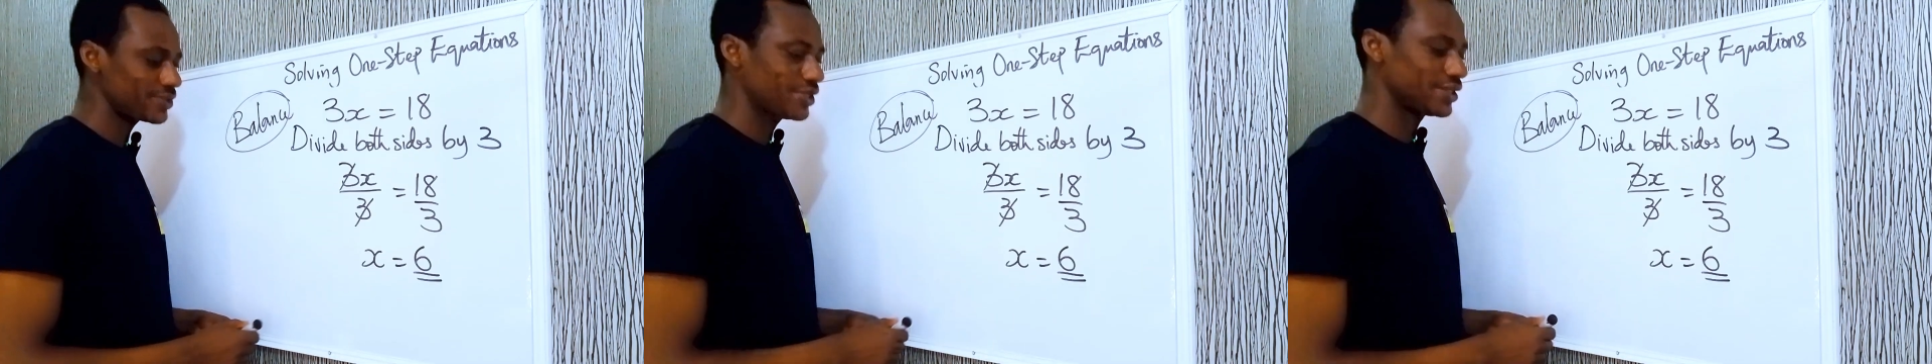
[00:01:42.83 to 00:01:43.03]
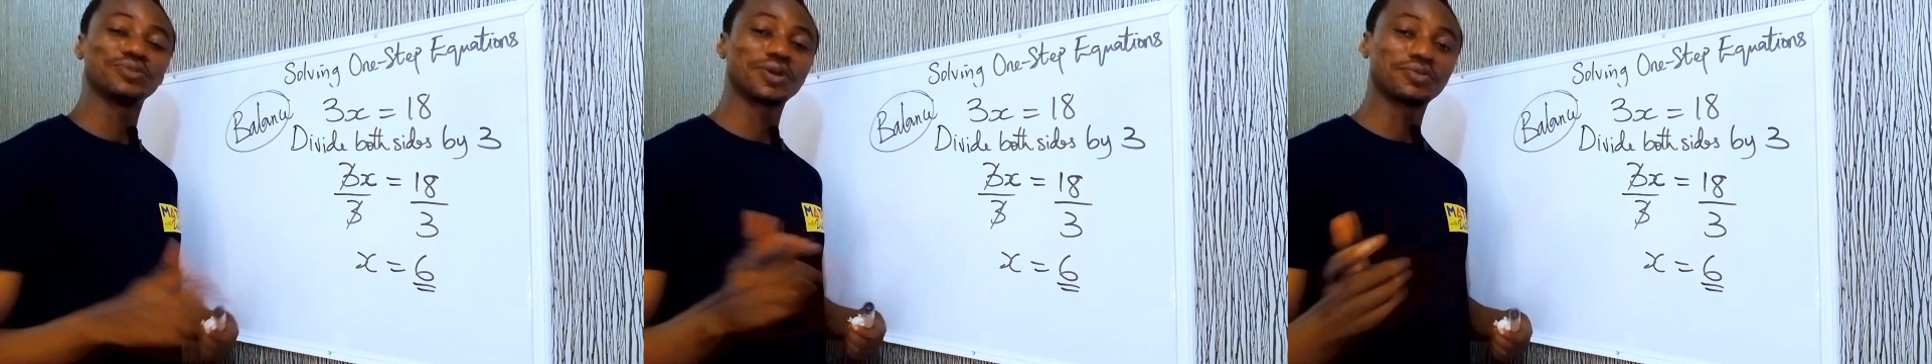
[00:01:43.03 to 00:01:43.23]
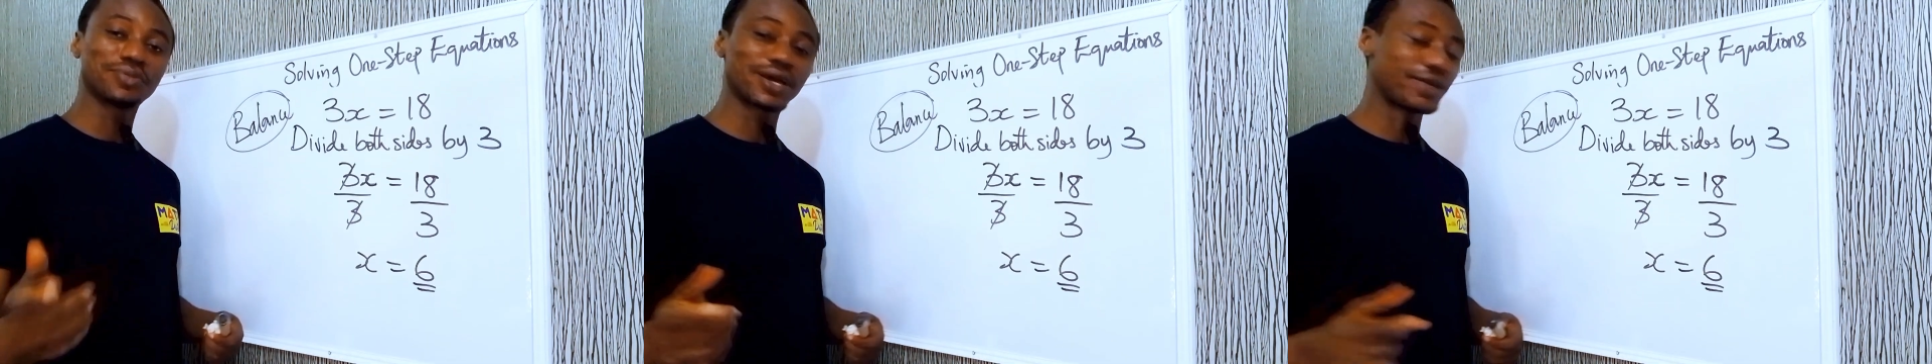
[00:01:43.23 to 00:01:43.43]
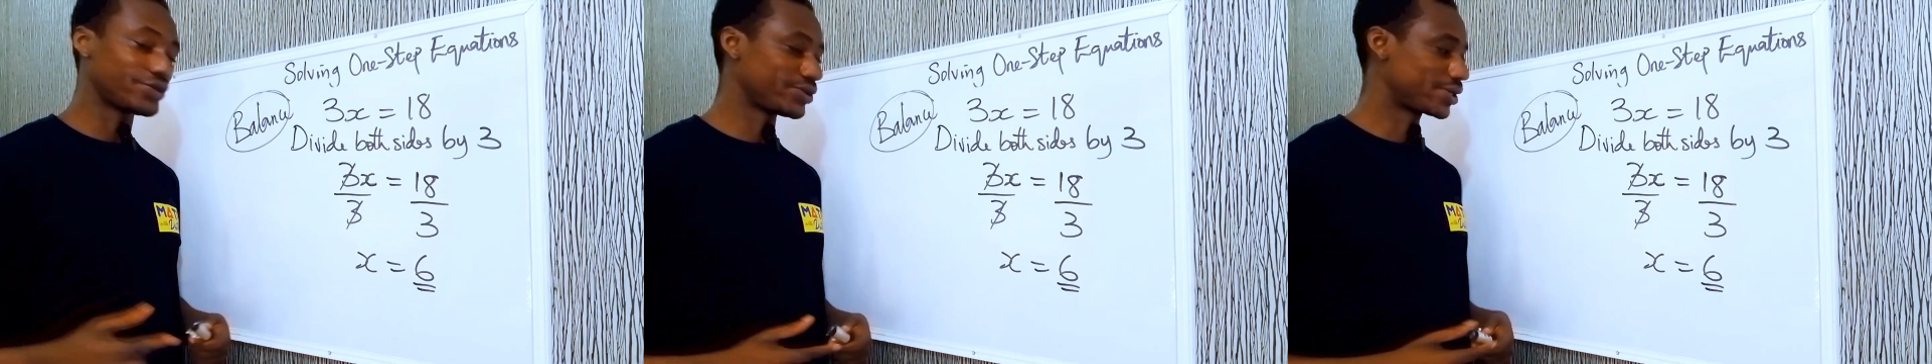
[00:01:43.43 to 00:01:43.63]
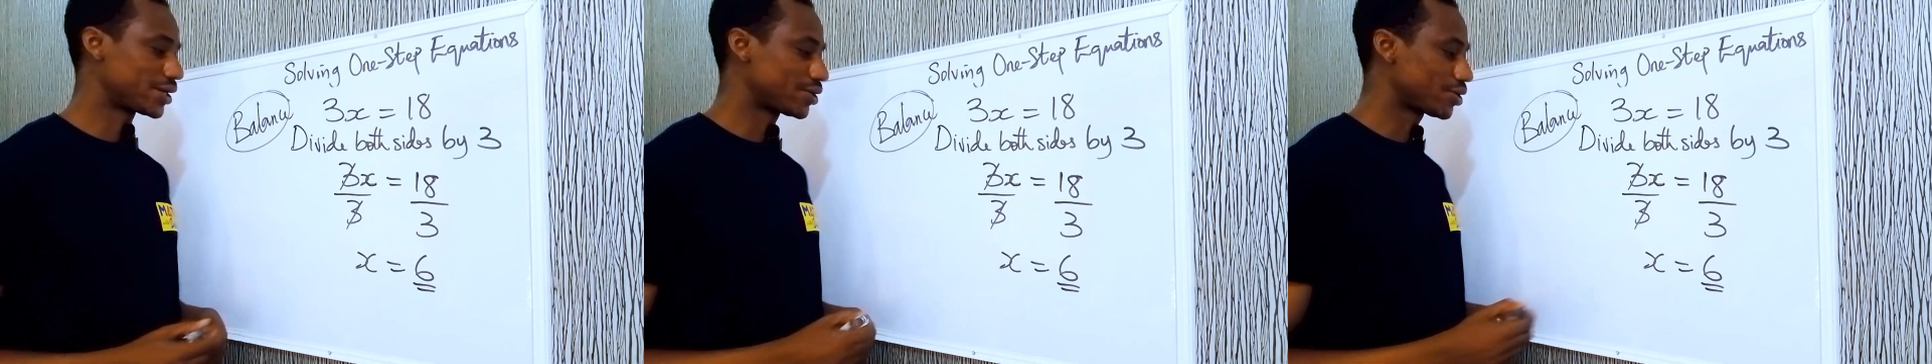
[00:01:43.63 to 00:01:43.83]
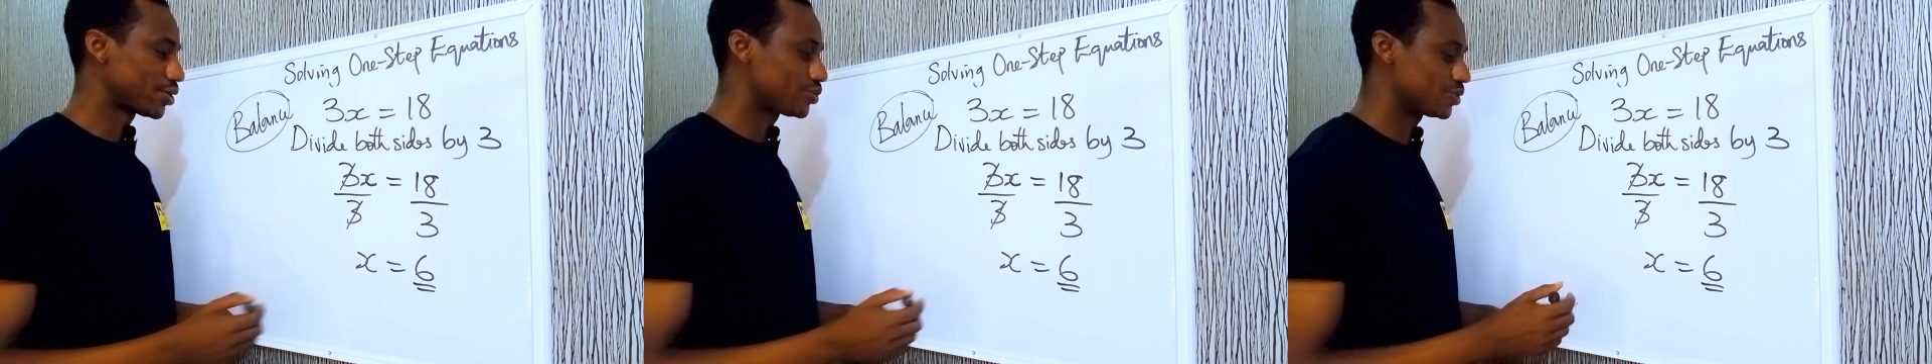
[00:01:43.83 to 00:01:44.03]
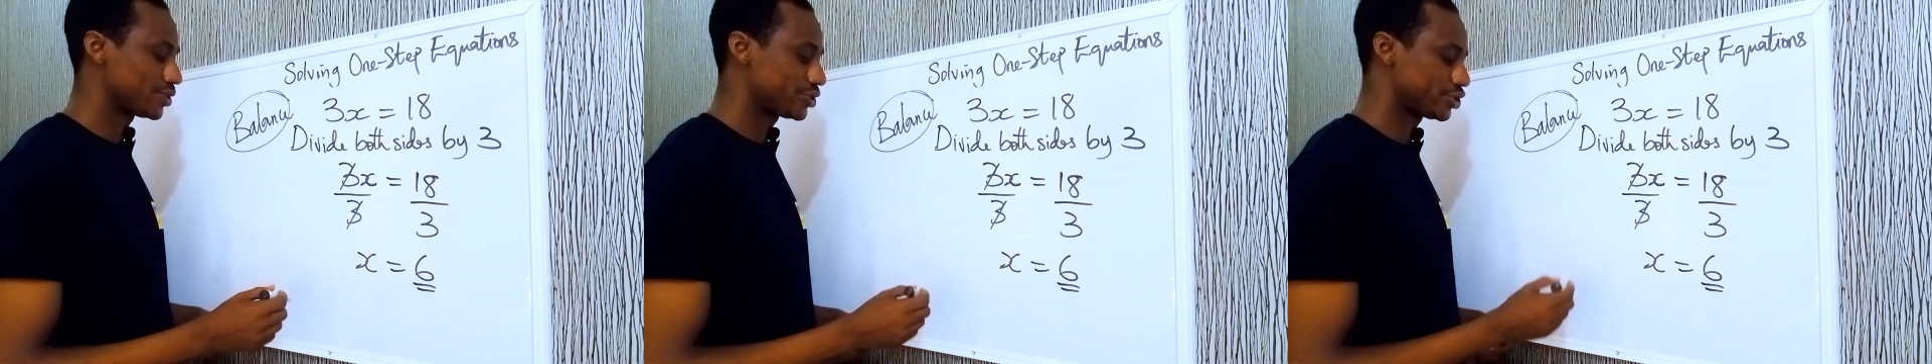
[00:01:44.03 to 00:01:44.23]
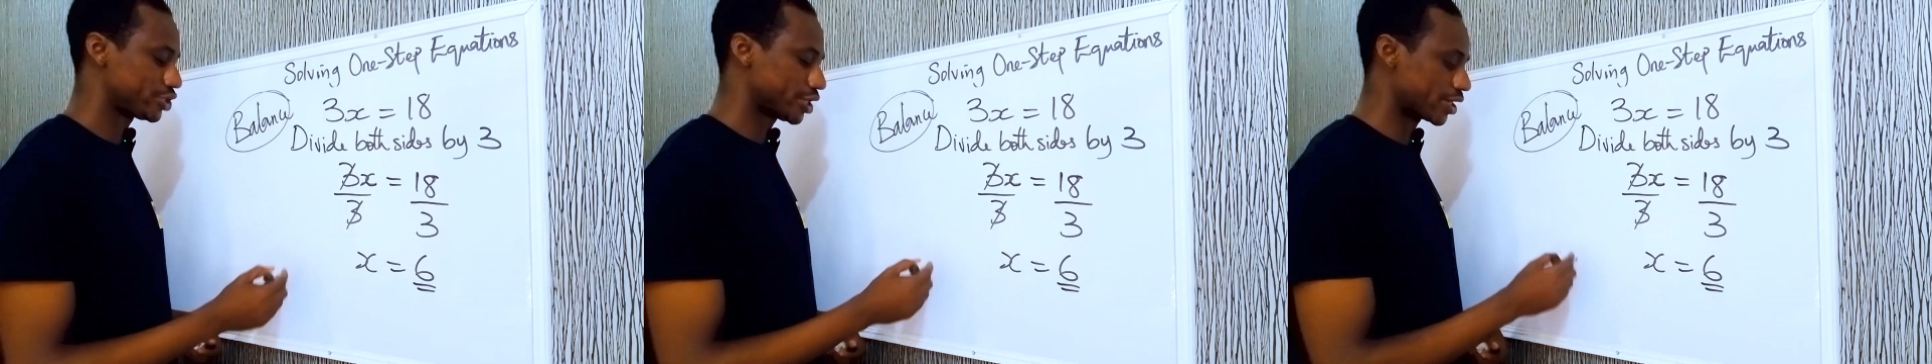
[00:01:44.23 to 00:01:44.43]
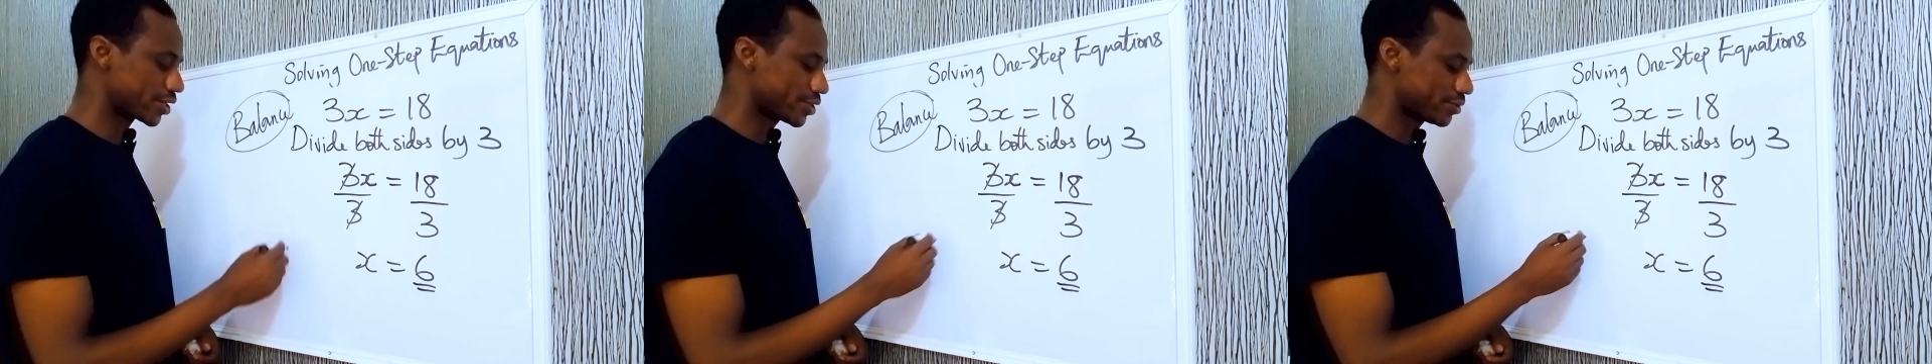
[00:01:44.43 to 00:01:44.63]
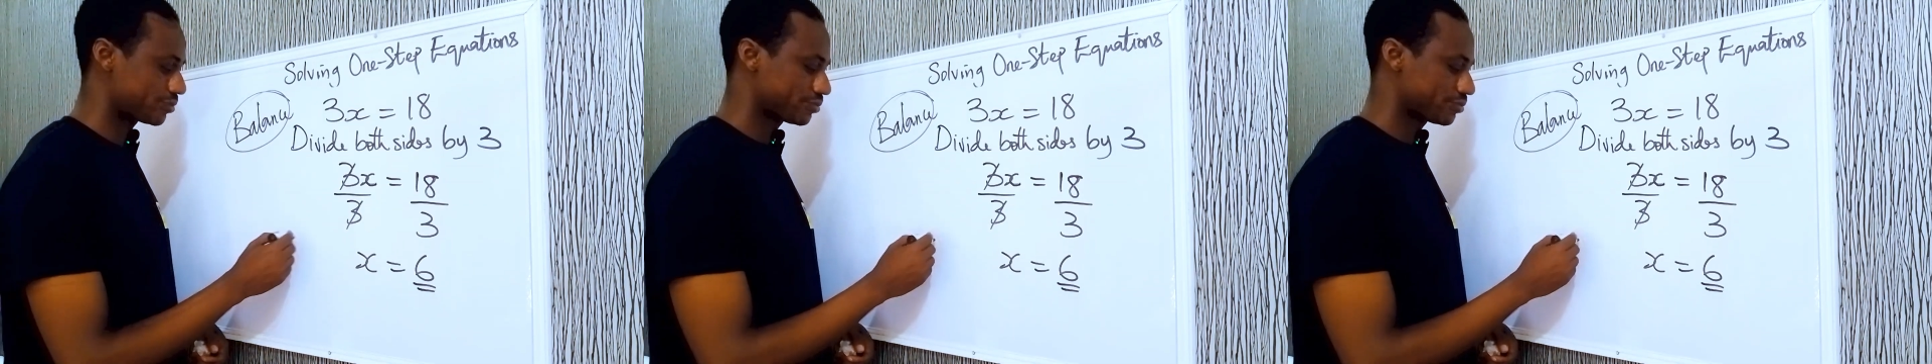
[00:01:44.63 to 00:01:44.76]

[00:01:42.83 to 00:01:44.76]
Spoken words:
Remember, you can always check